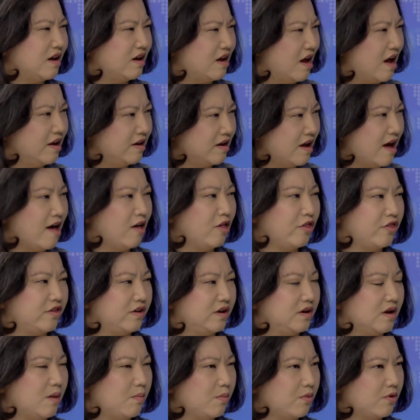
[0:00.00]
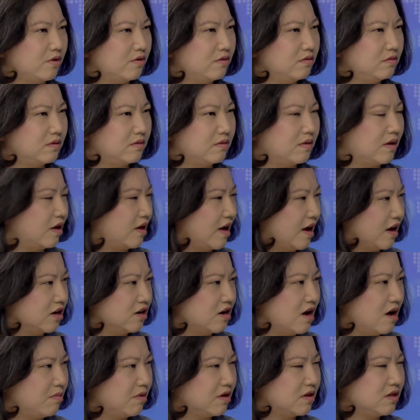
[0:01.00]
an unhealthy number, like
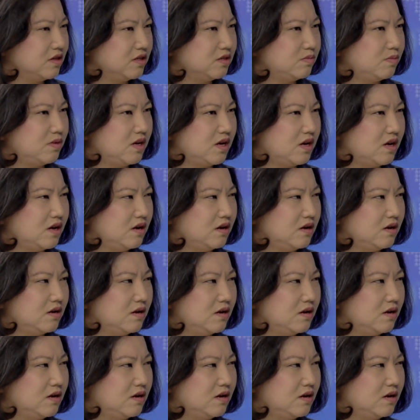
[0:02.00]
economically speaking?